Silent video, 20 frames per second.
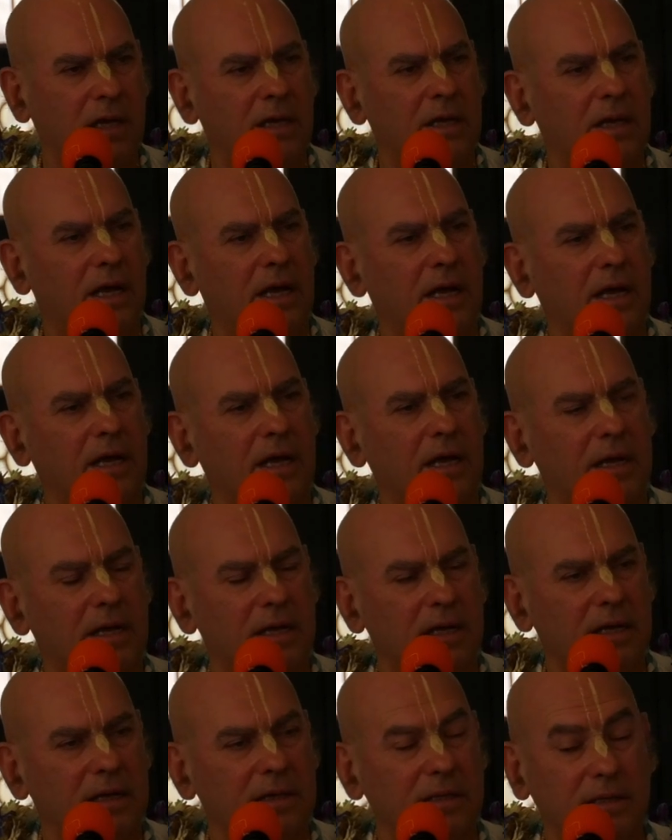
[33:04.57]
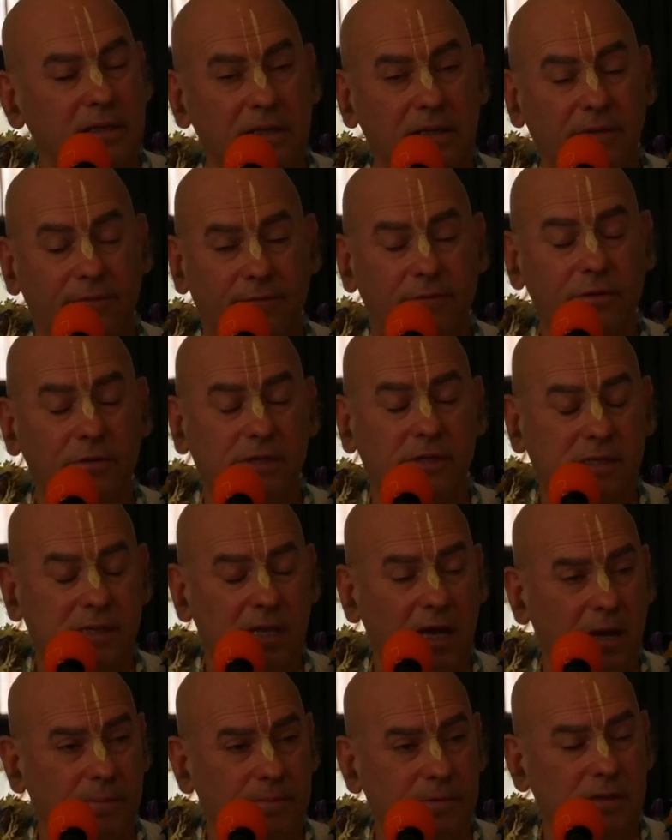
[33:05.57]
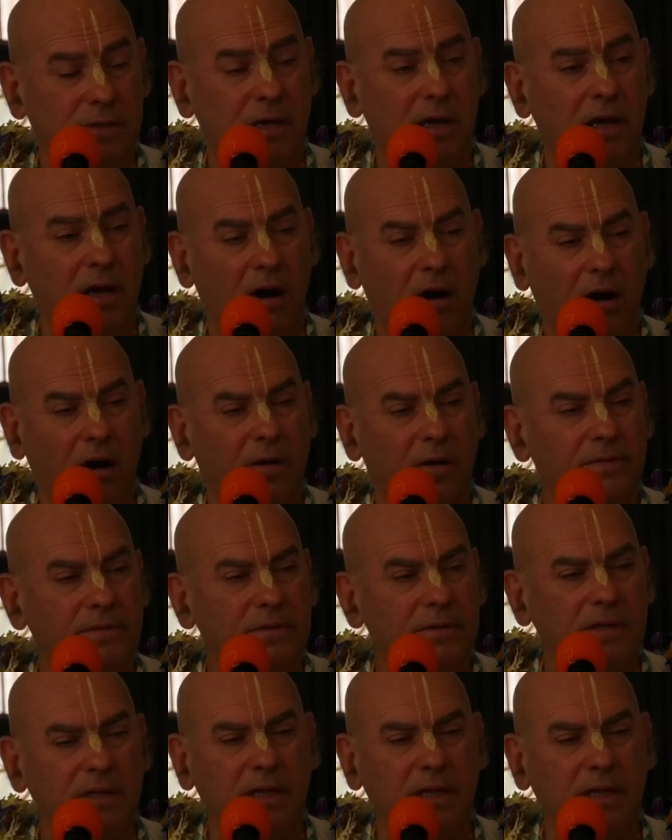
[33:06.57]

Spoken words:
the footsteps of